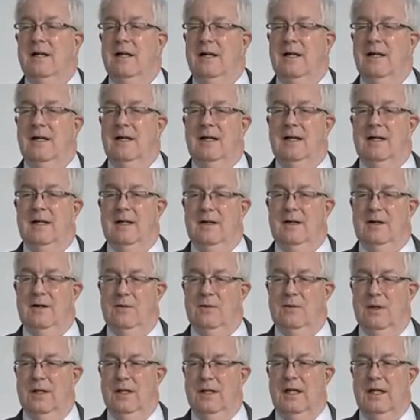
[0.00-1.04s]
and
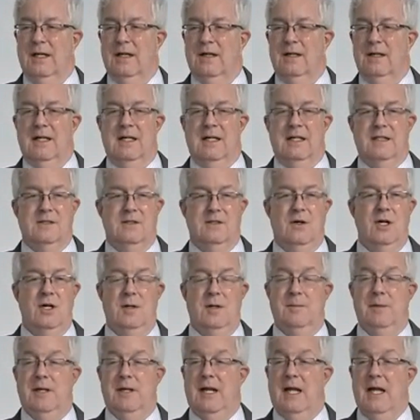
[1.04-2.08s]
where the hearing has already
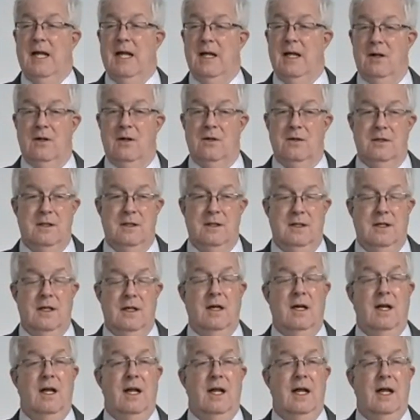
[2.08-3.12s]
been held,
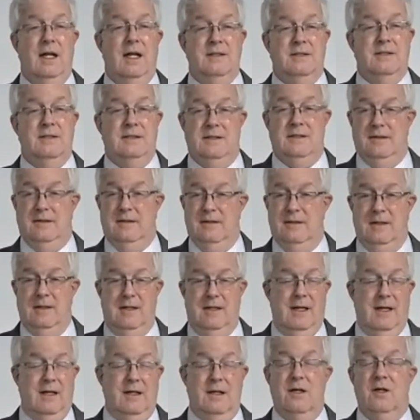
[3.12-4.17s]
unless,
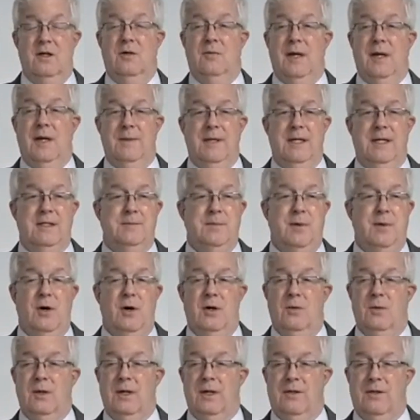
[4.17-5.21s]
I don't know, maybe it's
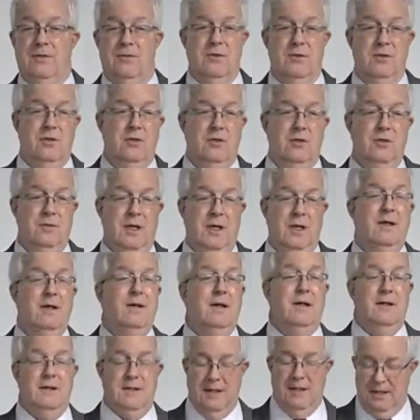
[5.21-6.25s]
partway through. I don't
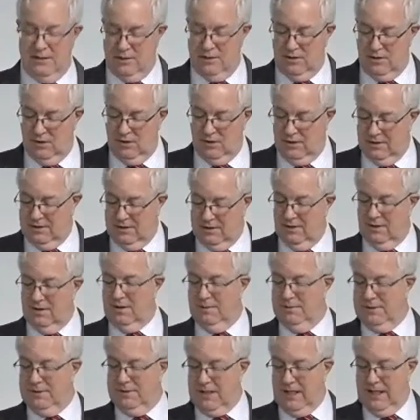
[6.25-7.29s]
know, not sure of the
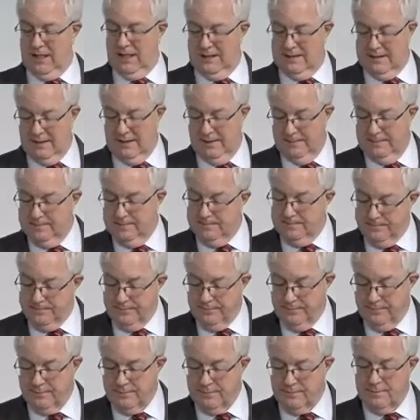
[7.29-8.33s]
circumstance.
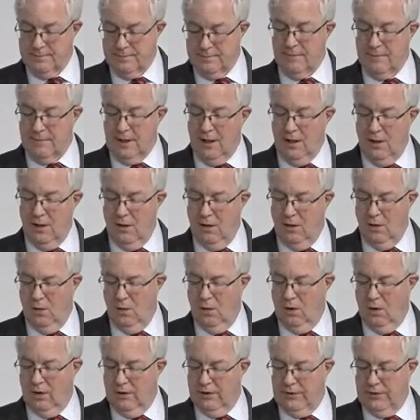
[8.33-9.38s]

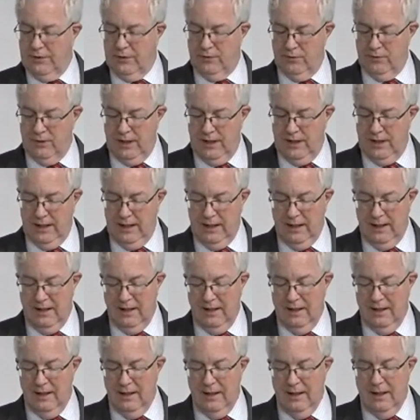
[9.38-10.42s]
Or 3,
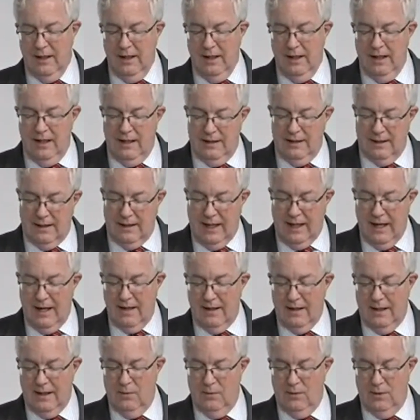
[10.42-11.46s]
in the
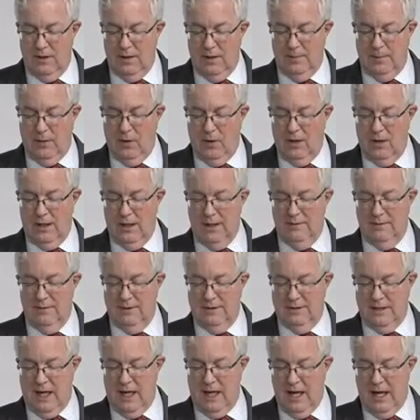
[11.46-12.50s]
county where the party
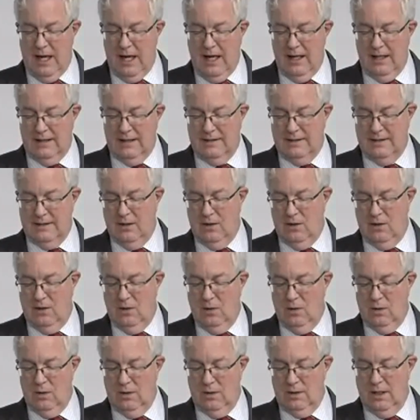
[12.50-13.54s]
resides
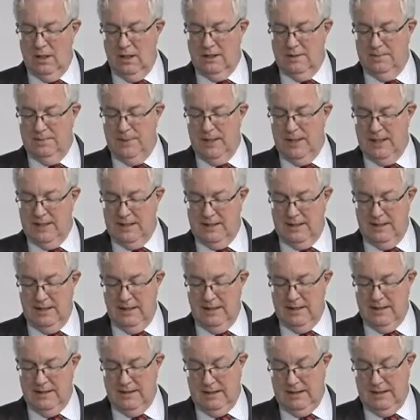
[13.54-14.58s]
or does
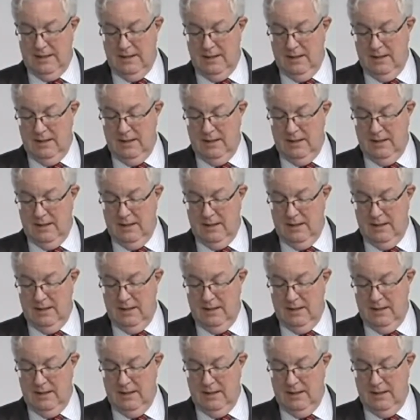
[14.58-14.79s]
business.